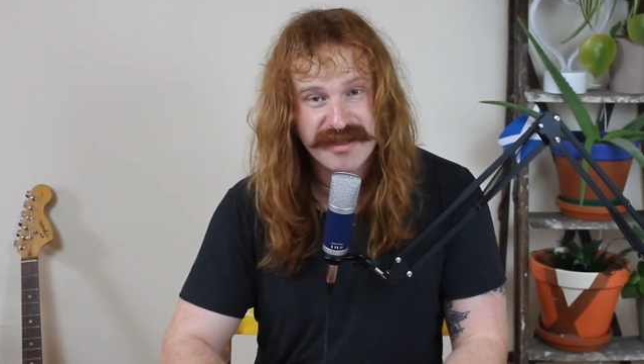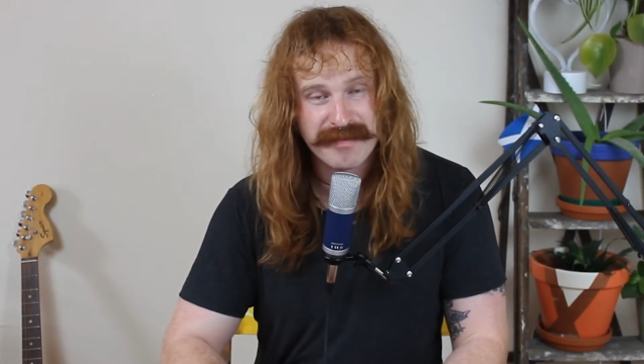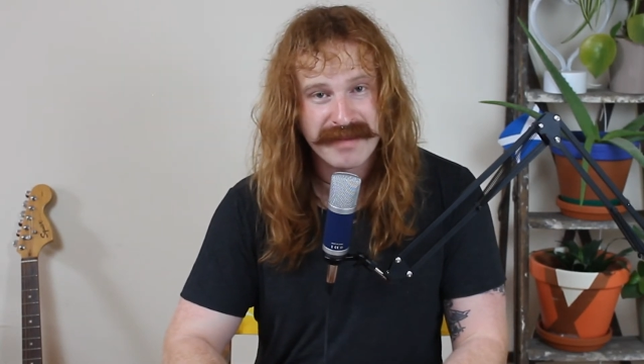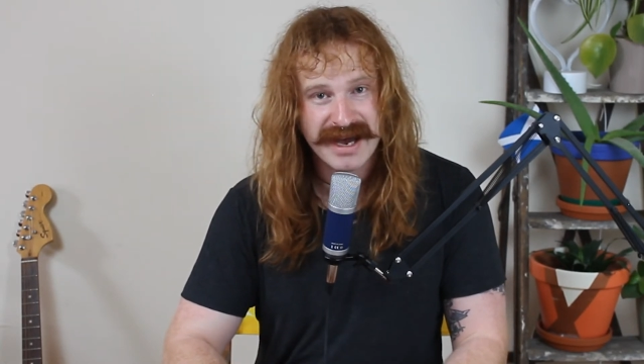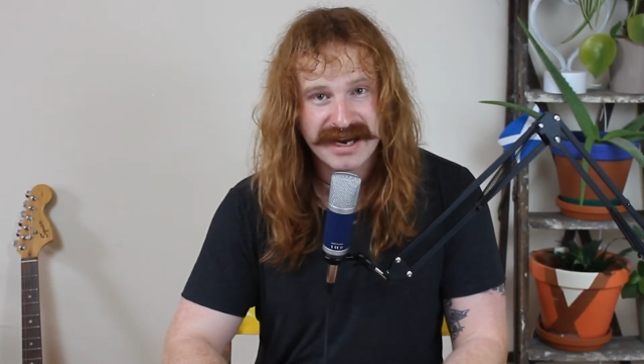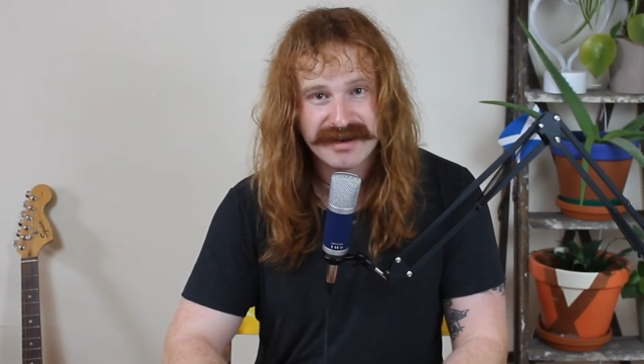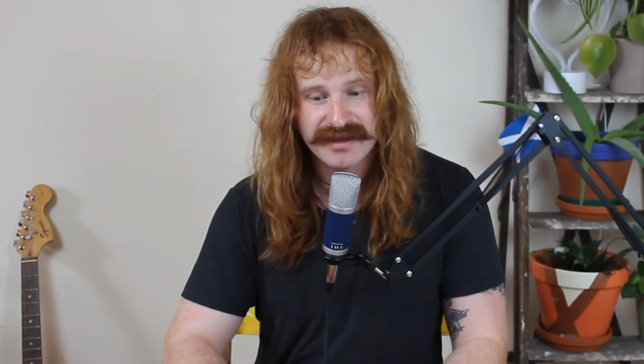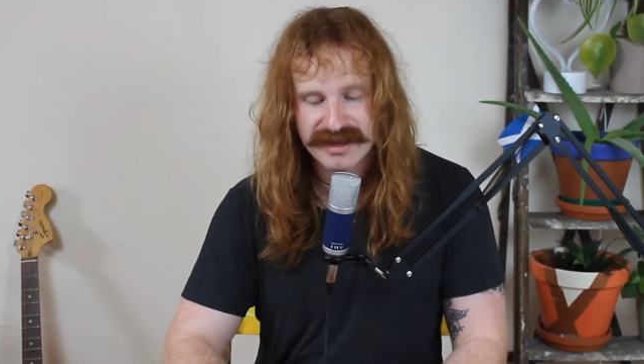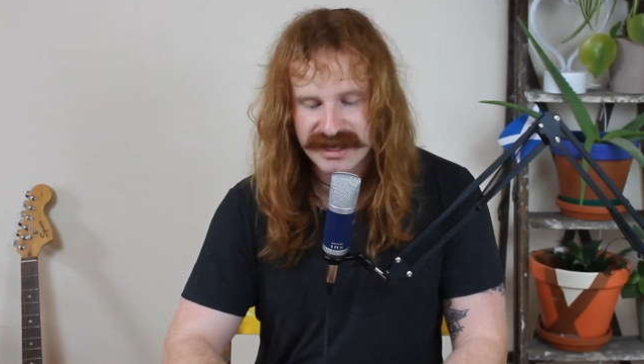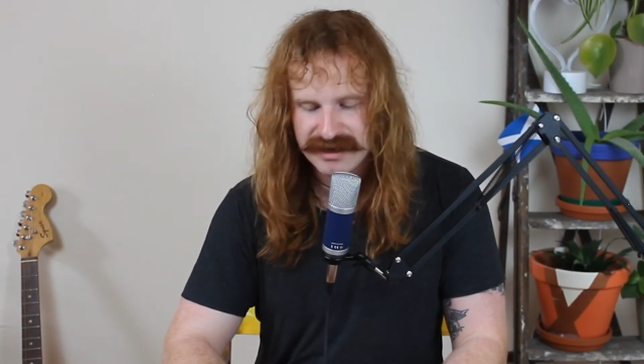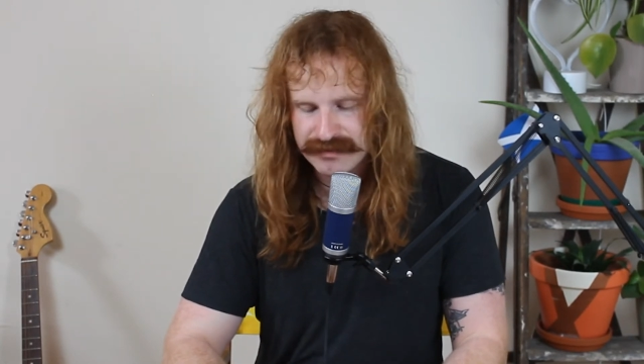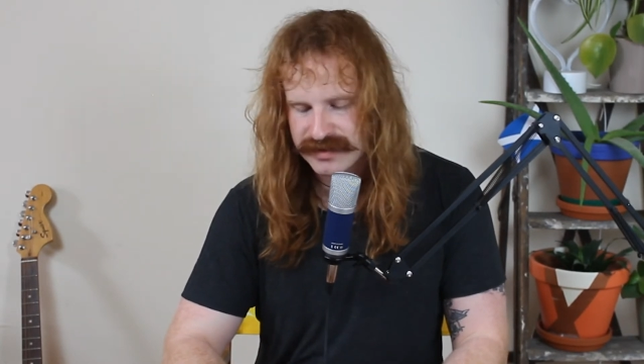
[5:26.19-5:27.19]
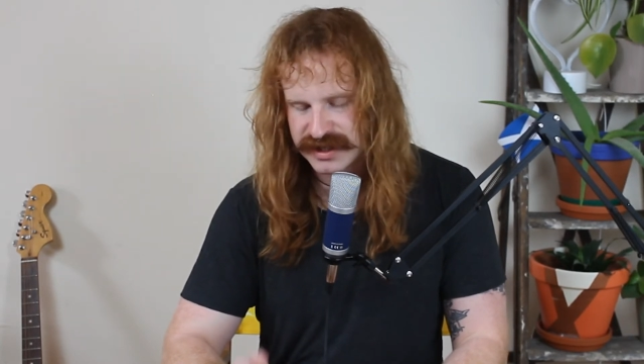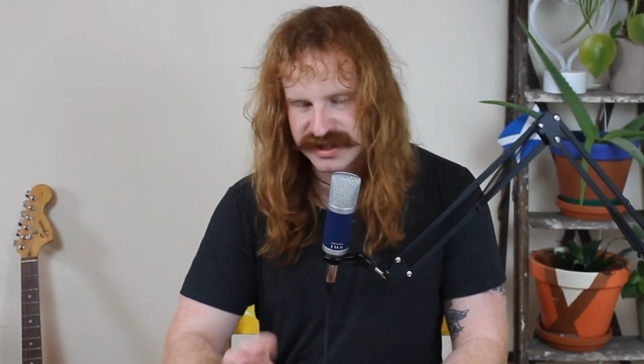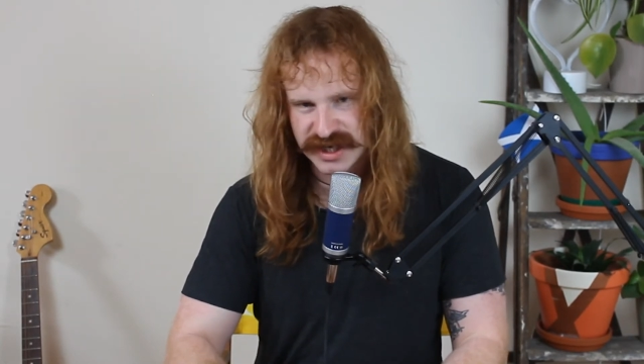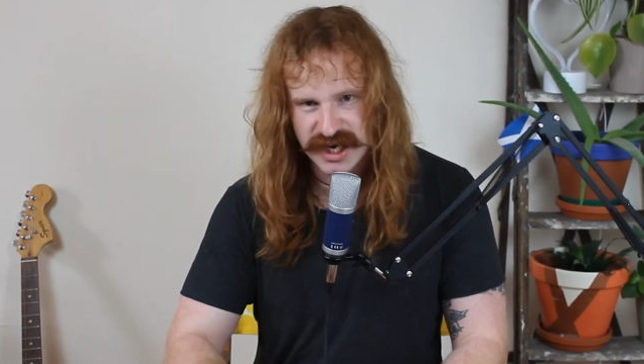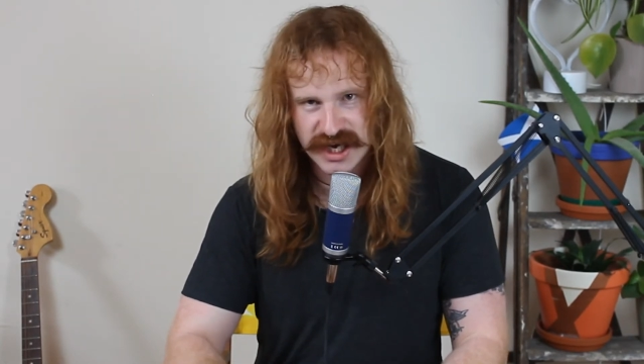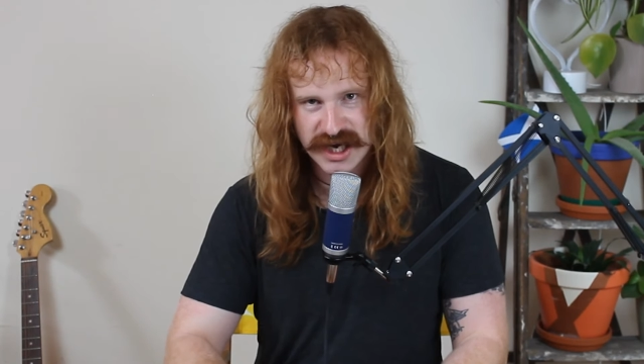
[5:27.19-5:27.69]
the main theme, the
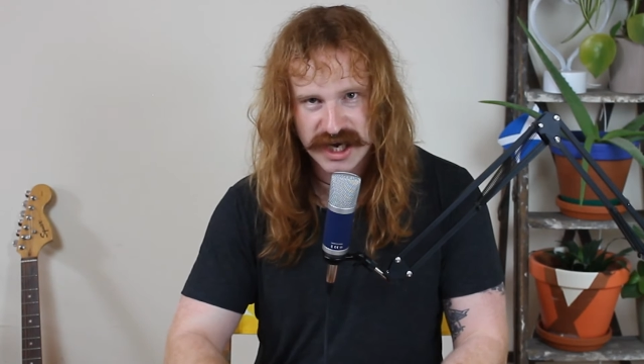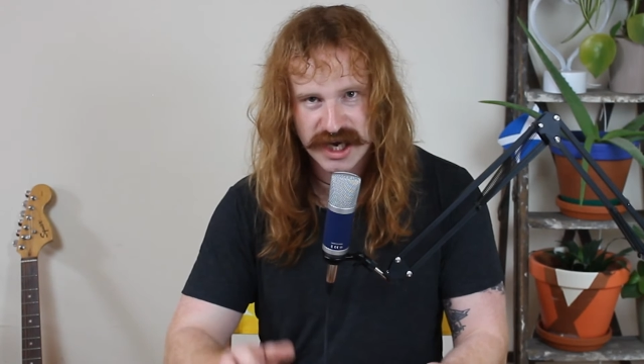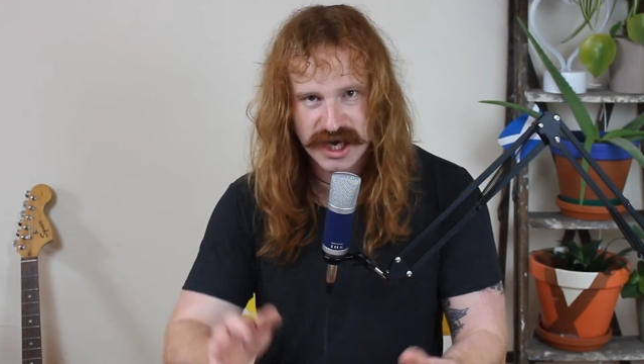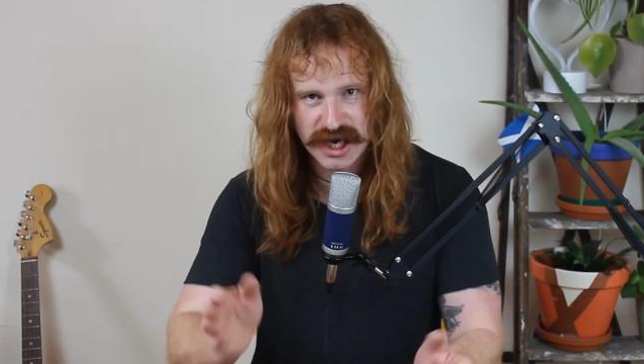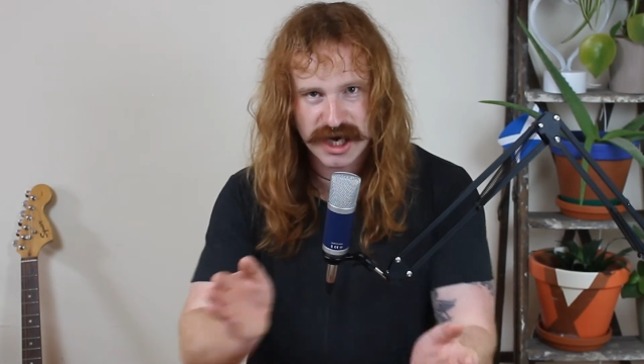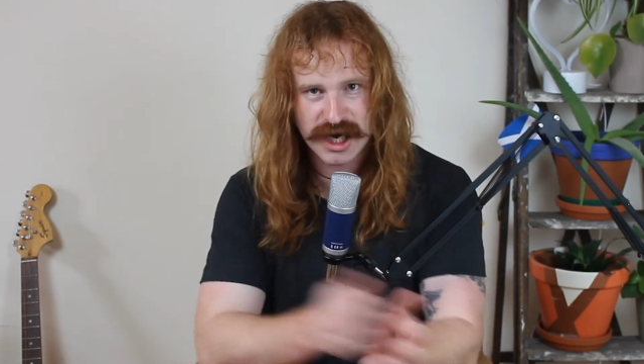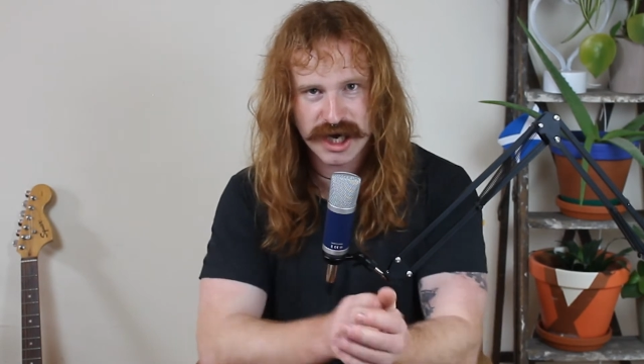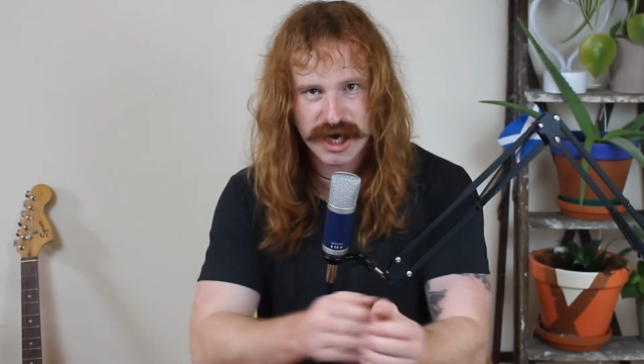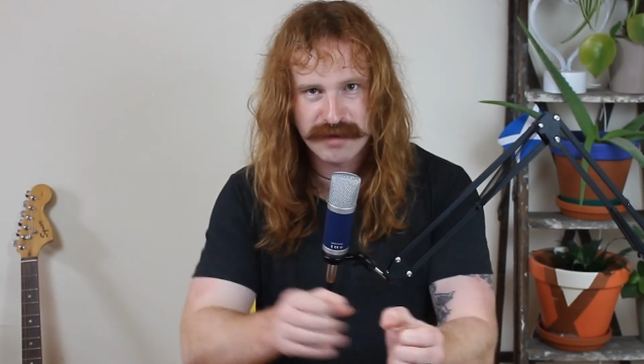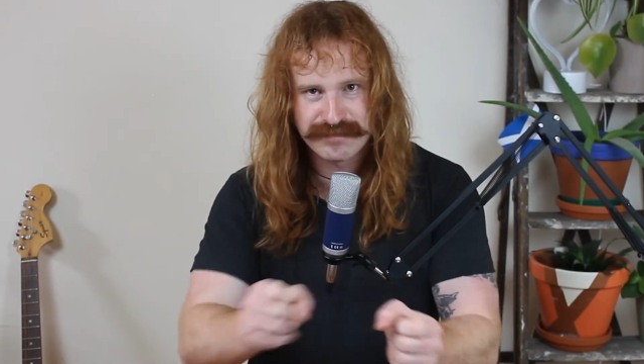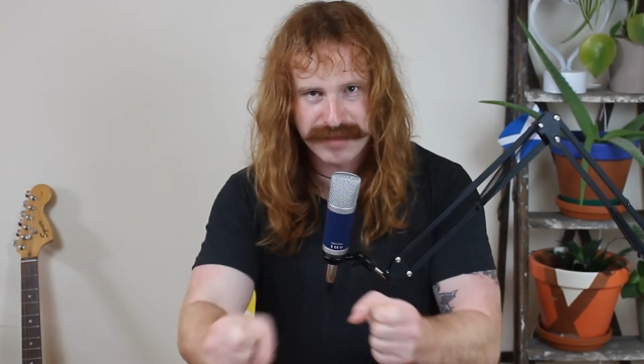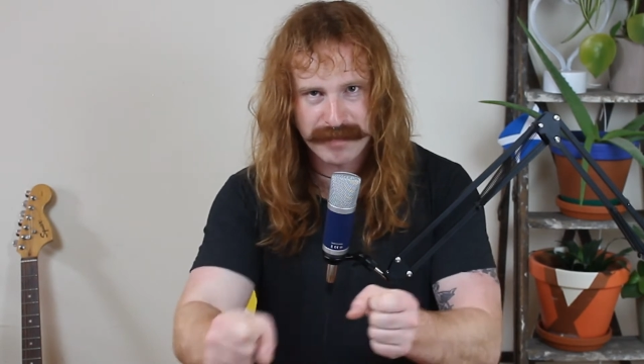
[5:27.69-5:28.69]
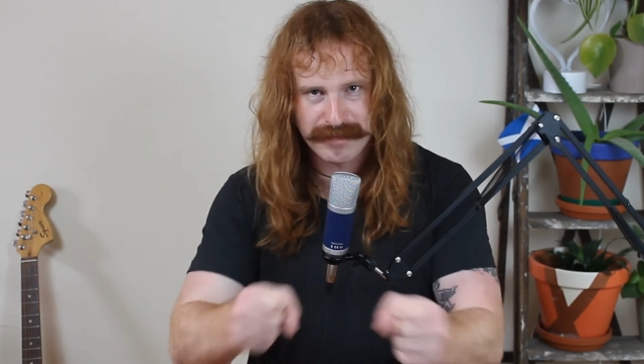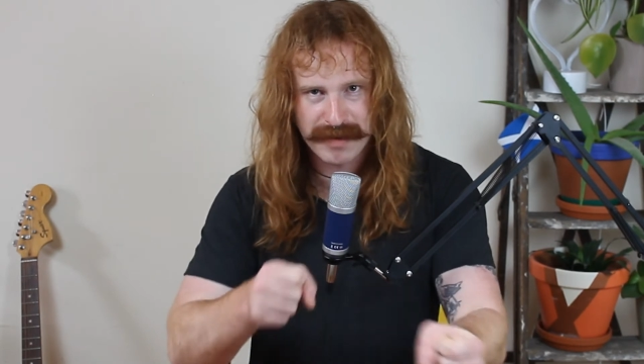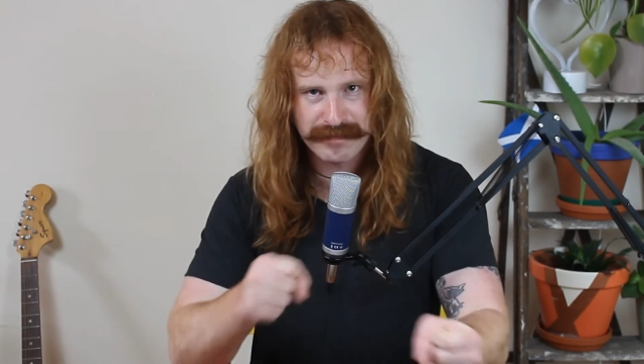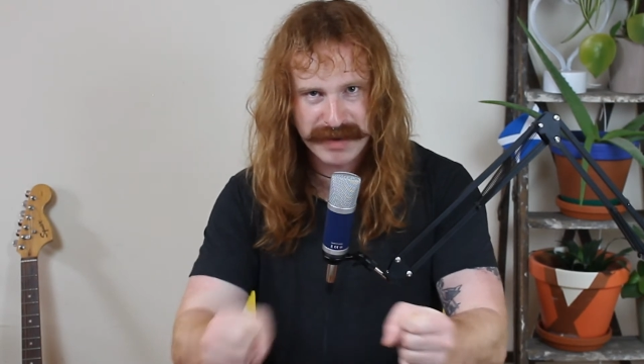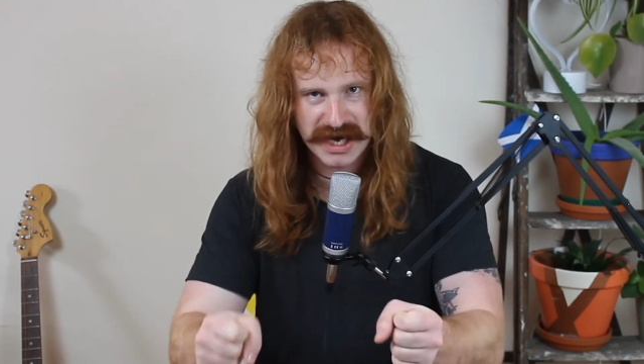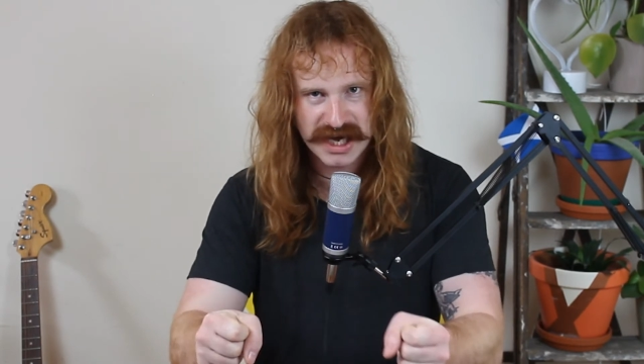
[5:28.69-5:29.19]
da ba ba
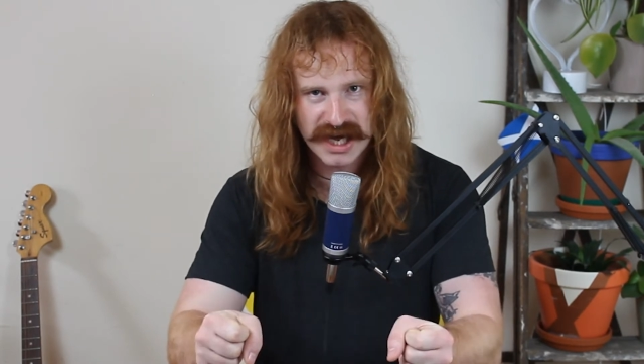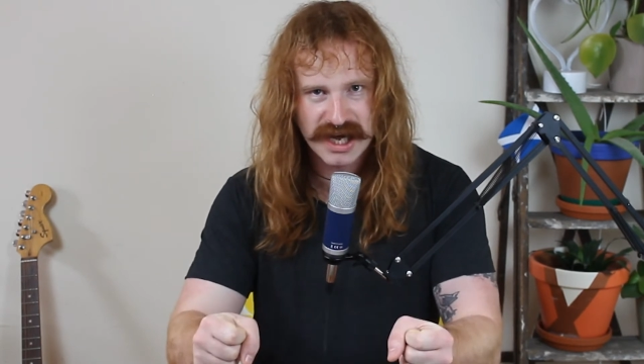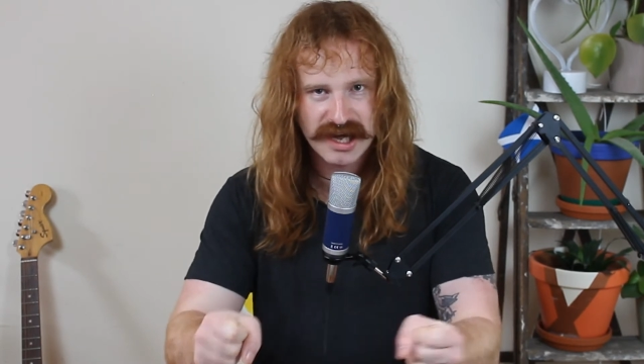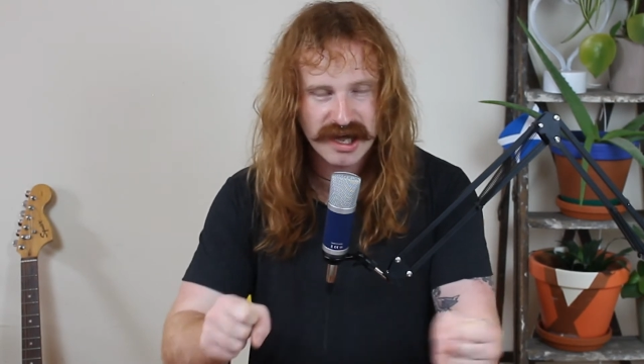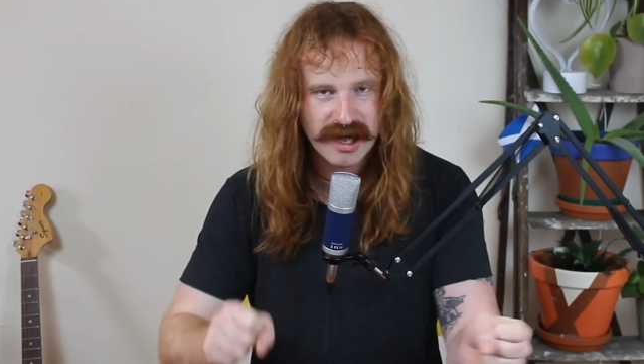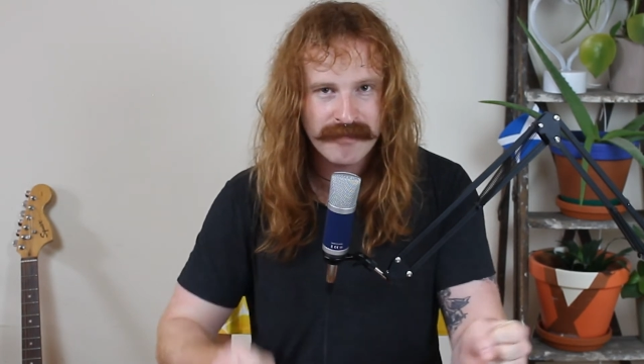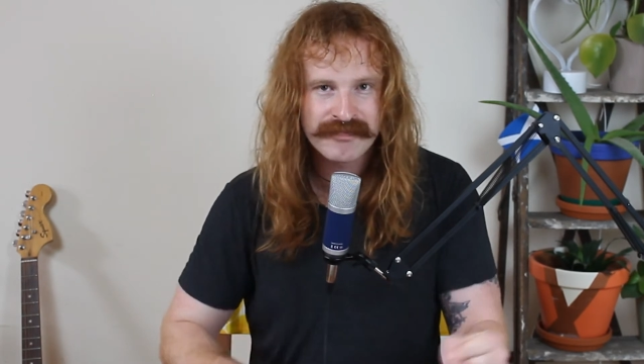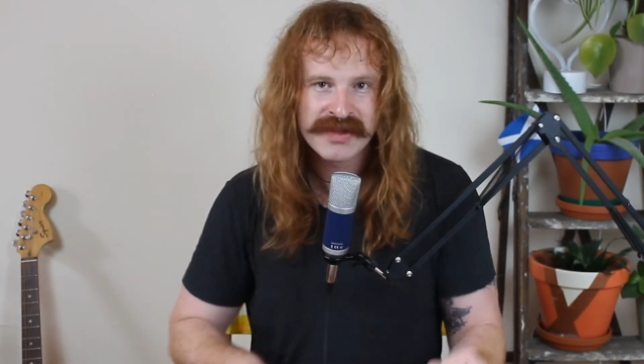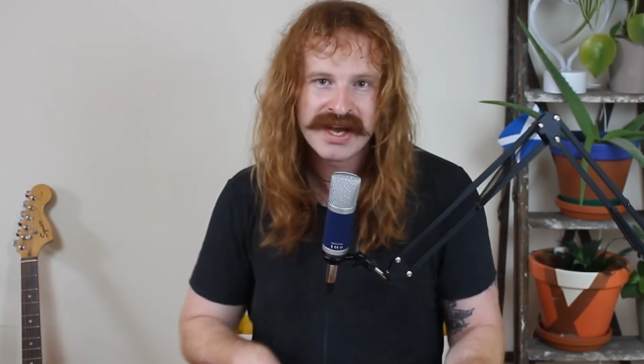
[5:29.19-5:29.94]
ba,